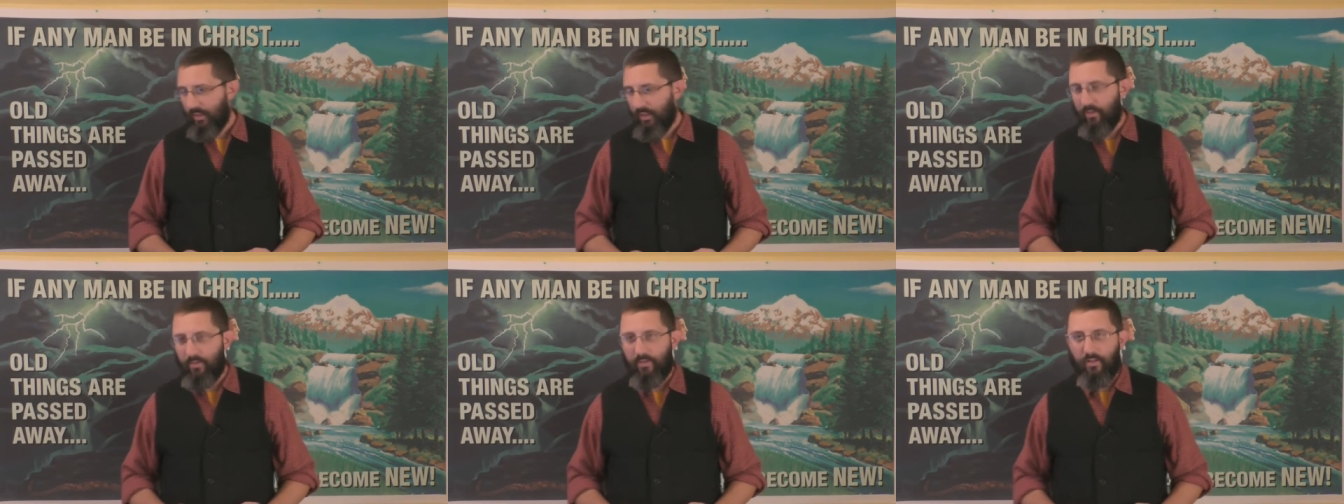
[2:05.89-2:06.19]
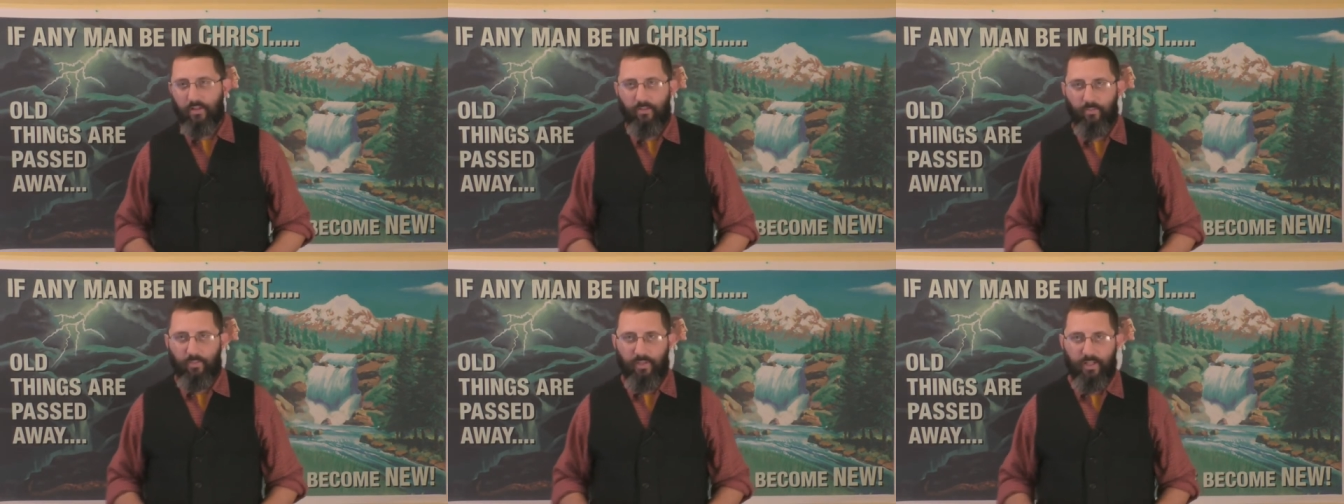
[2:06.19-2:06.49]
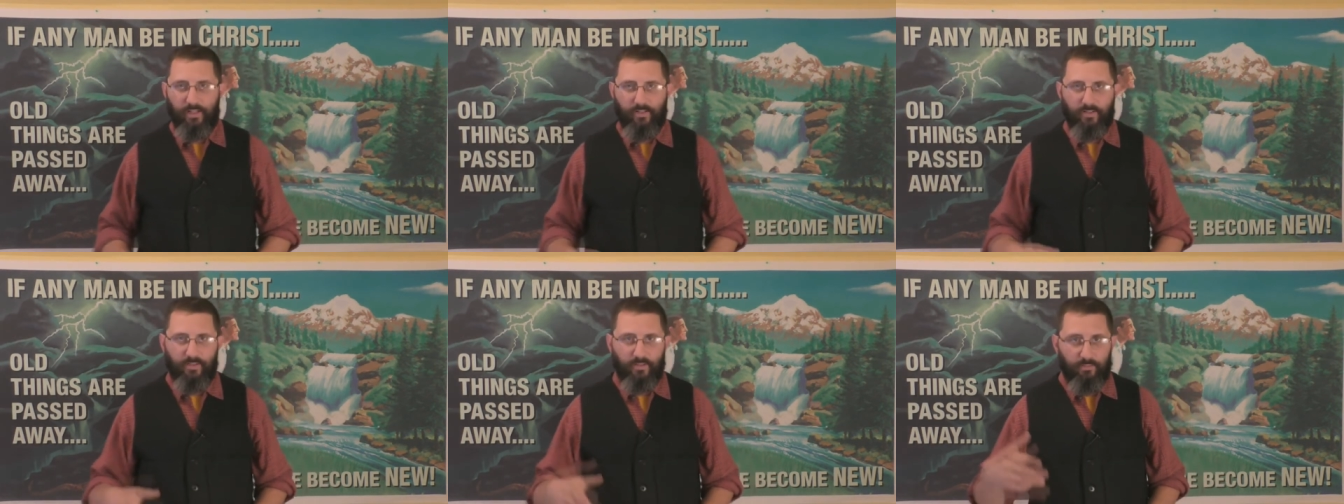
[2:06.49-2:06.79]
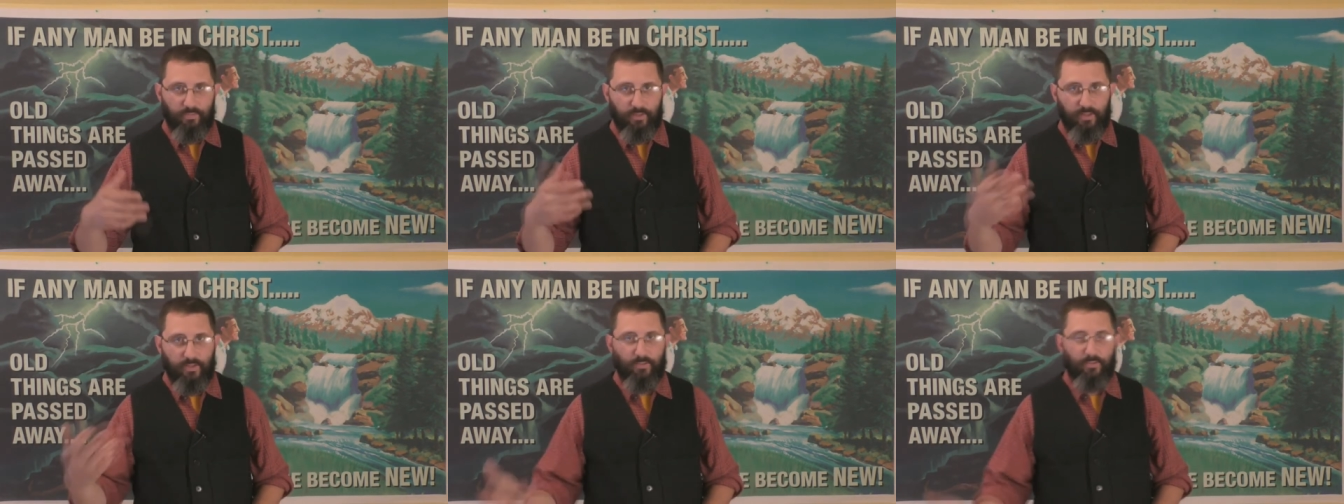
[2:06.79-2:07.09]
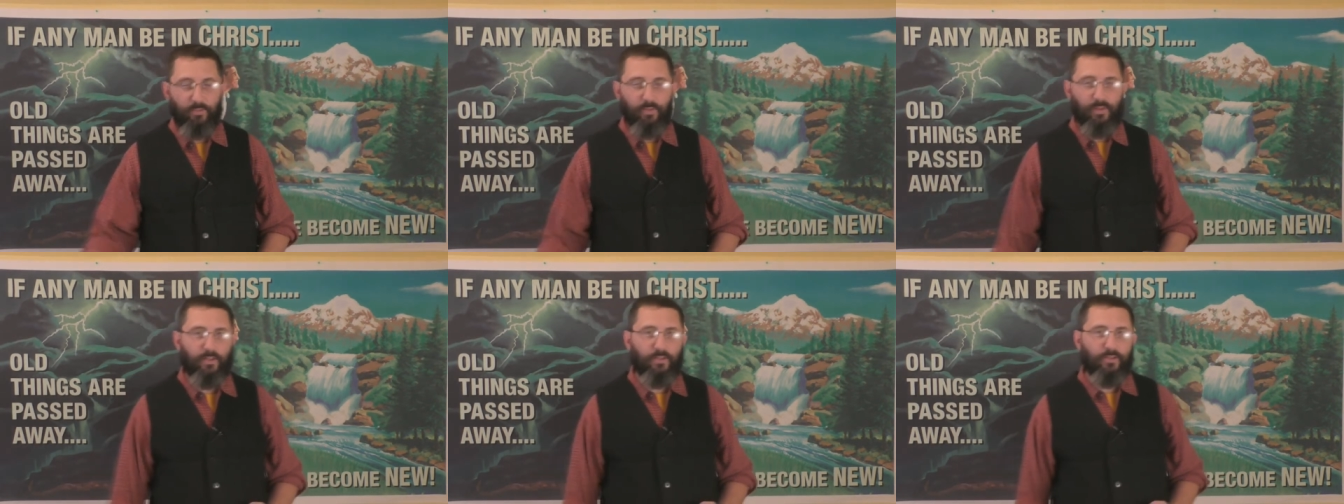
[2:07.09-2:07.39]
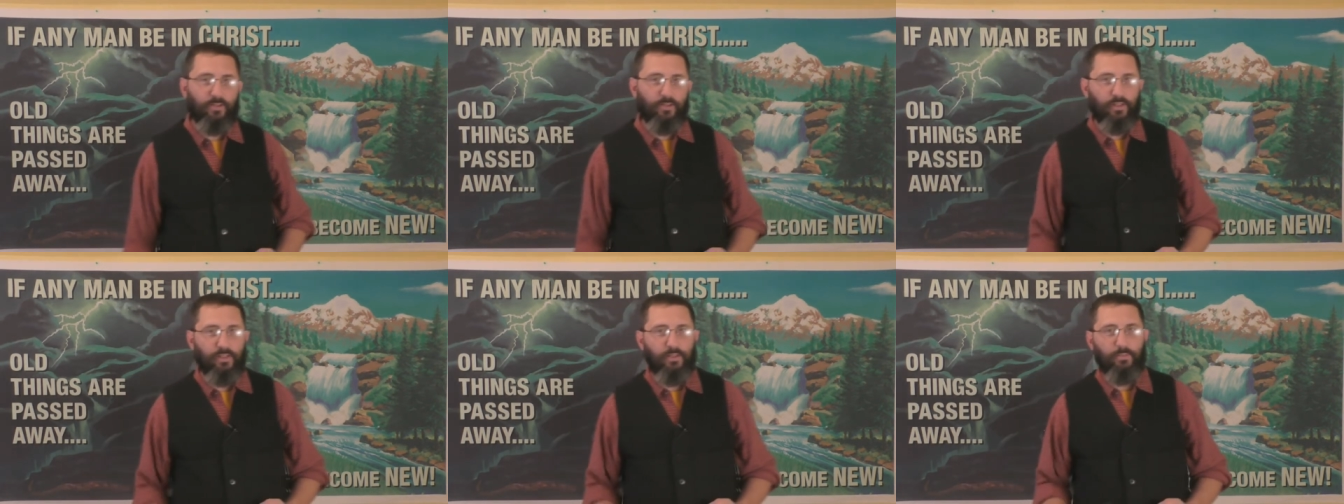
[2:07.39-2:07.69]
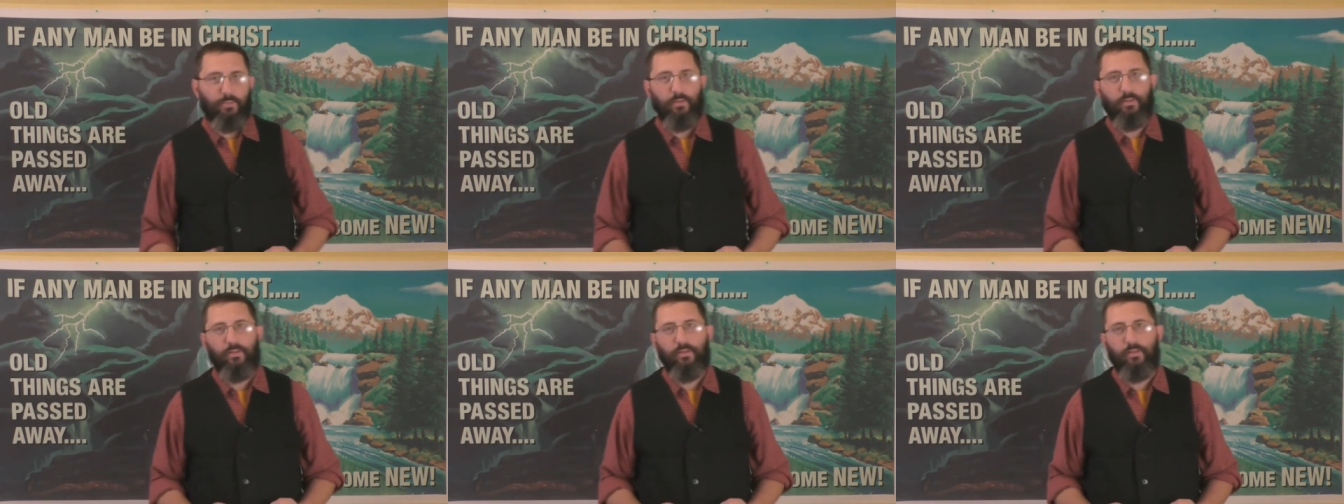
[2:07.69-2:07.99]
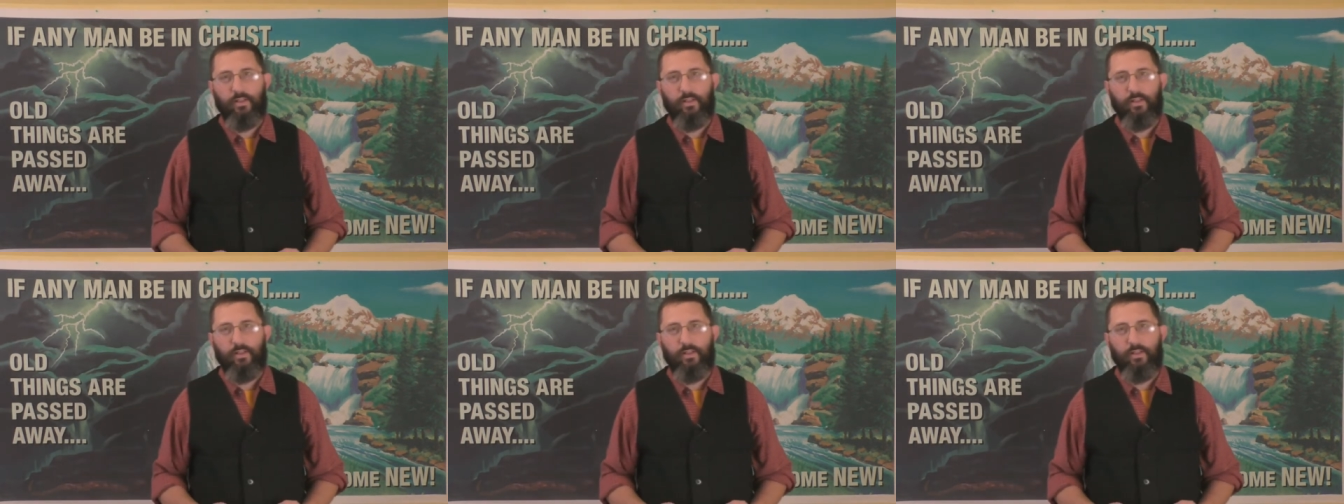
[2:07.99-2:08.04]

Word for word: And then we had some place where we could sleep